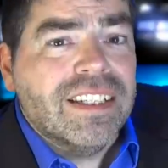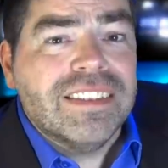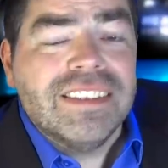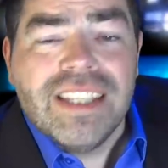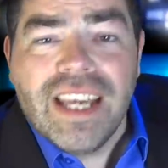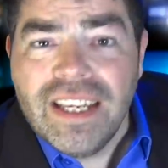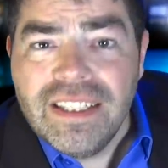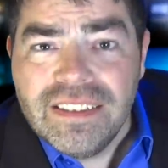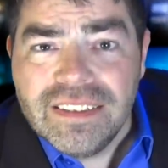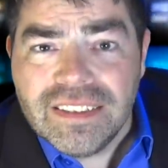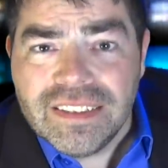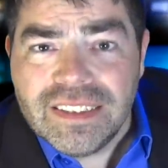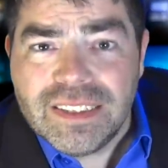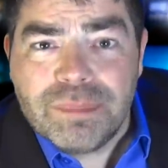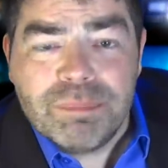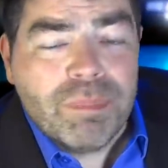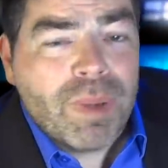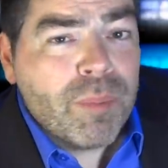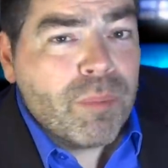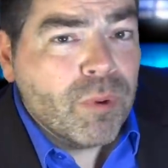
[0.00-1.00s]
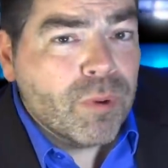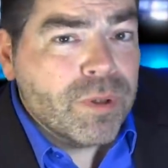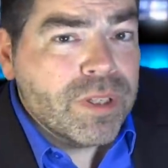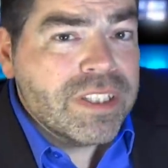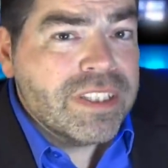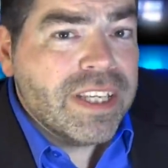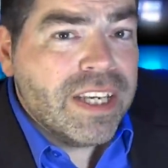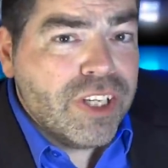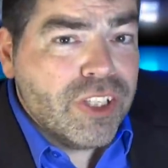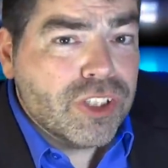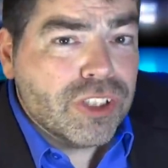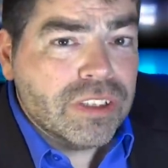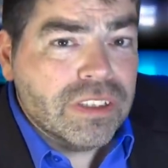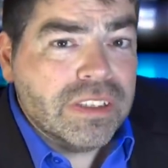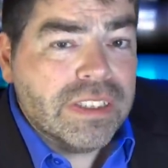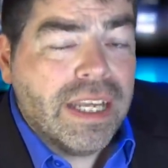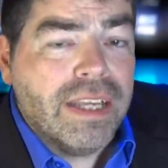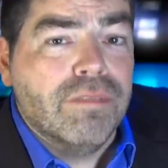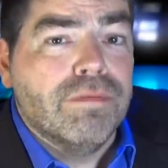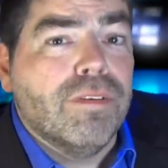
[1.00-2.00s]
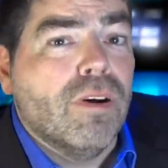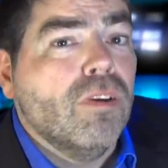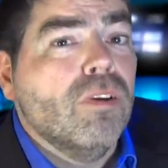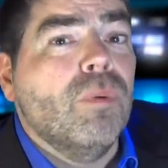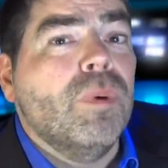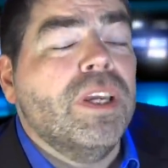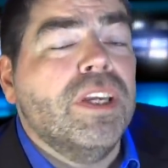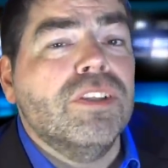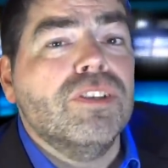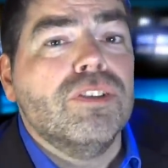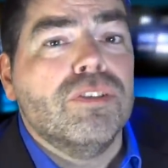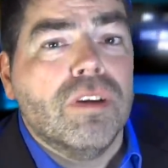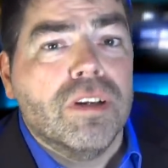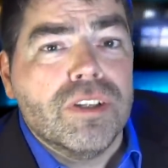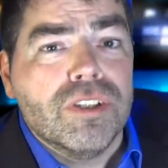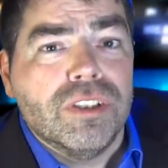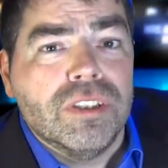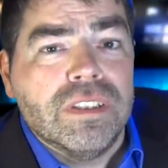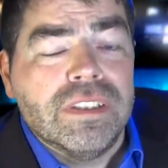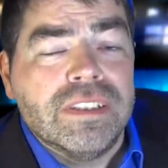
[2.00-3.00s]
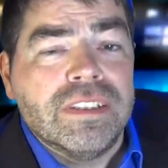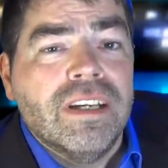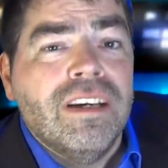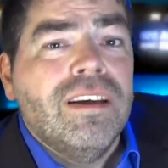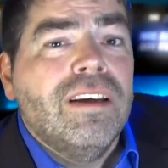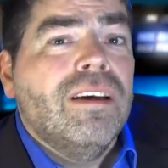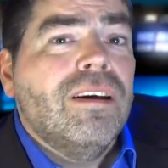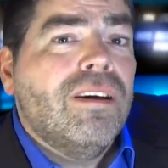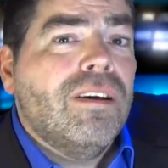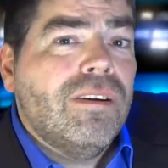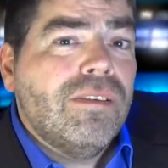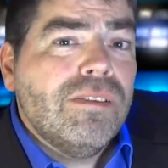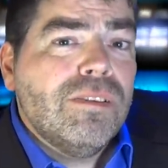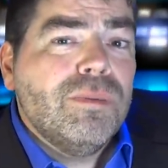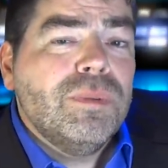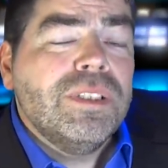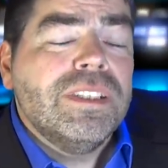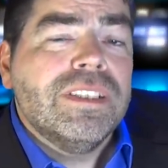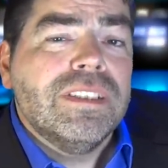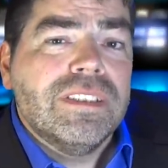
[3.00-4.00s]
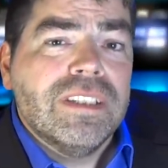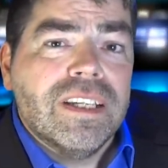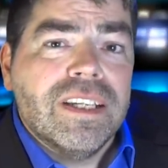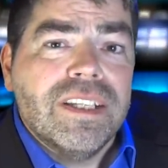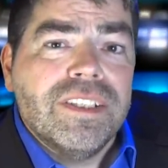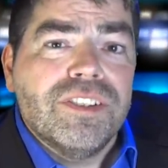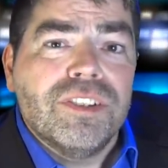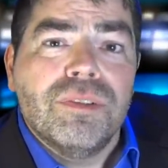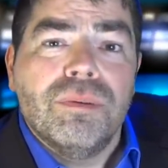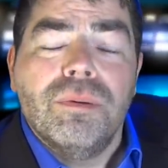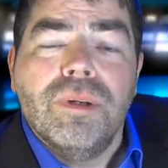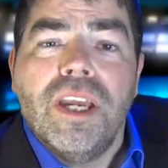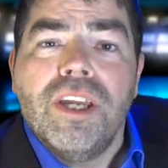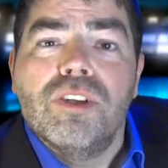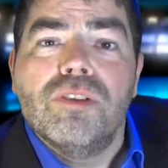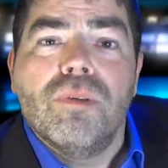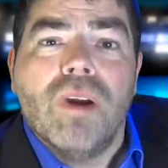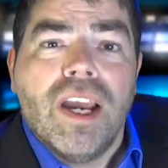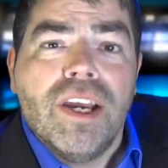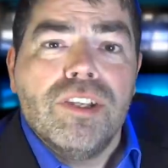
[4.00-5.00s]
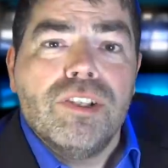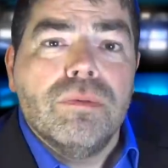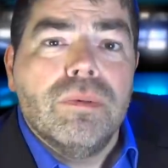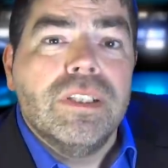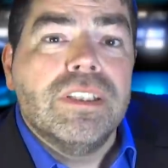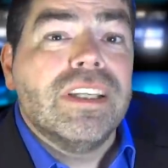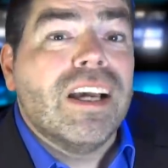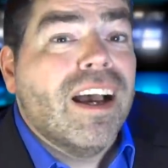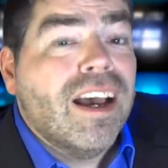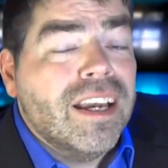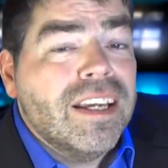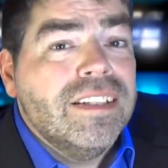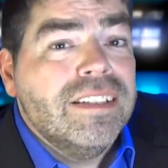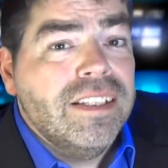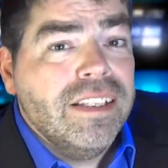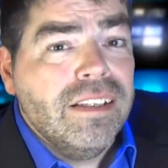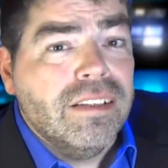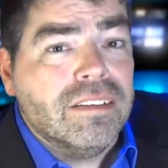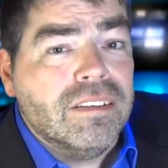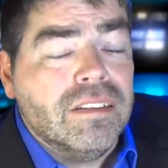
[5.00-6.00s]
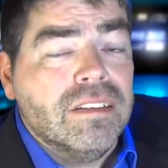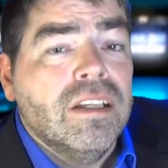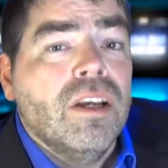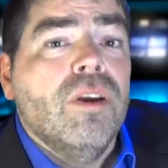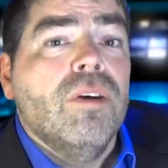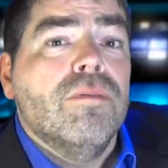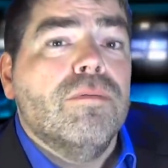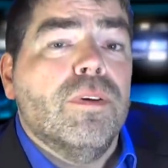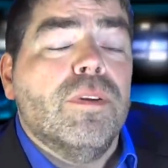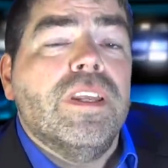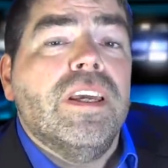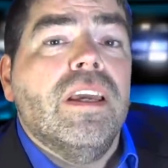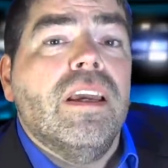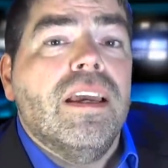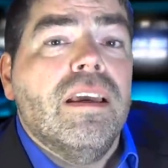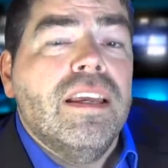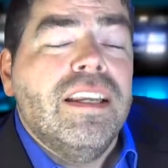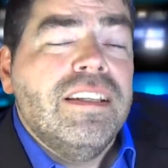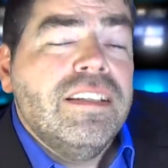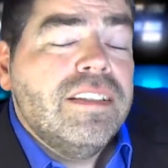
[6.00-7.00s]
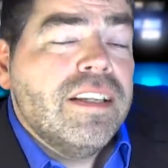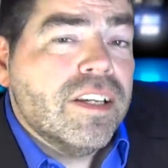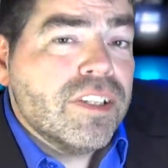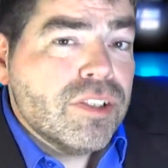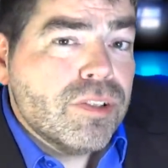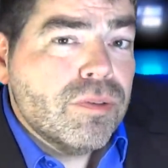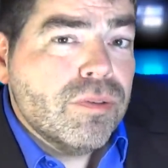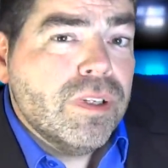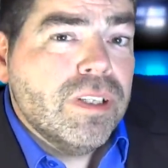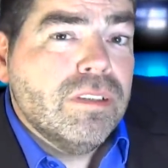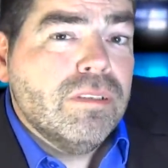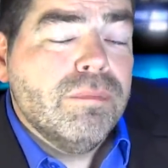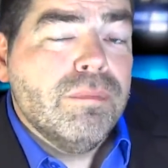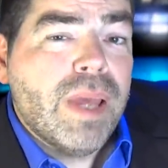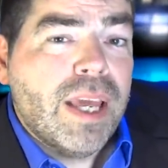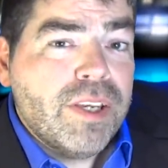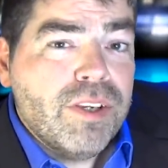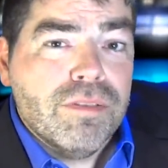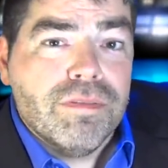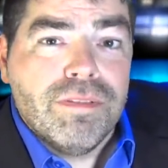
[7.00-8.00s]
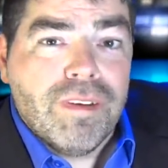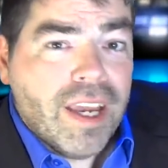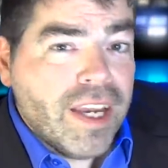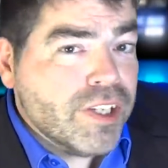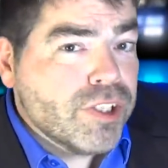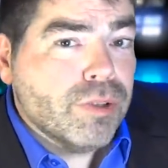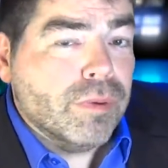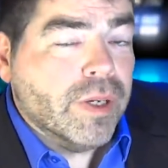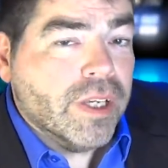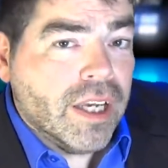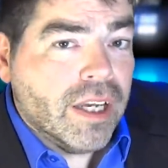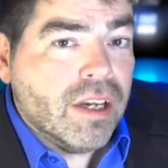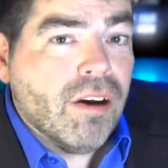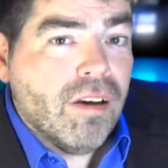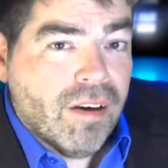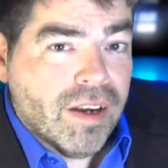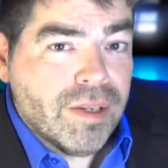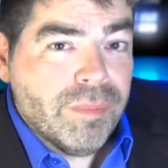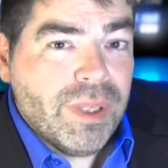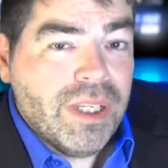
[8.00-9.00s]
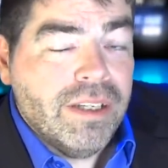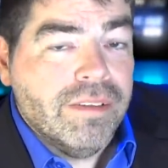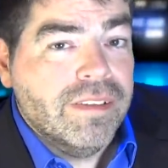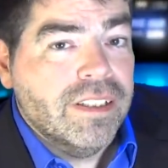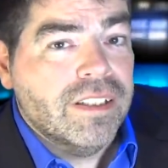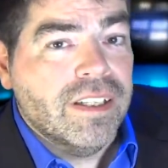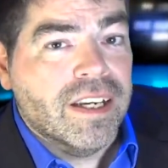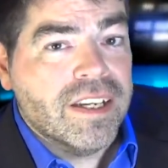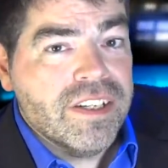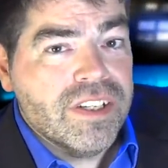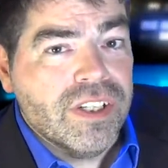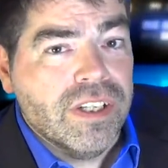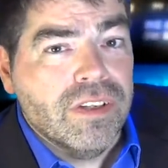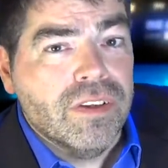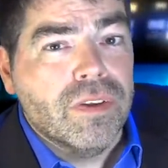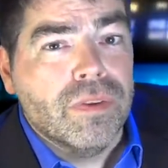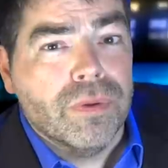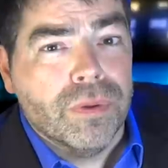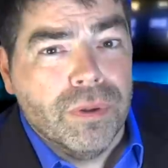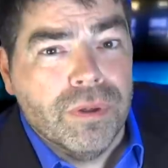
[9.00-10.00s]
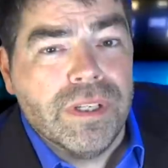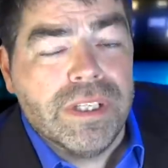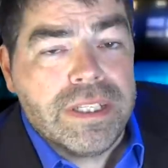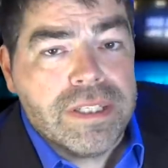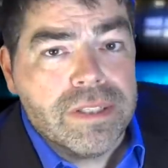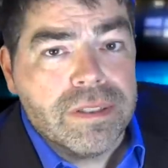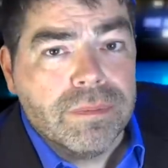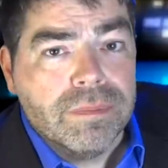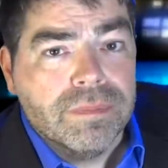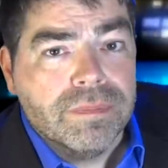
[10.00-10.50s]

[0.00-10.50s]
attendance, memorization, and following instructions all were designed to create graduates ideal for the industrial manufacturing economy of the 1930s.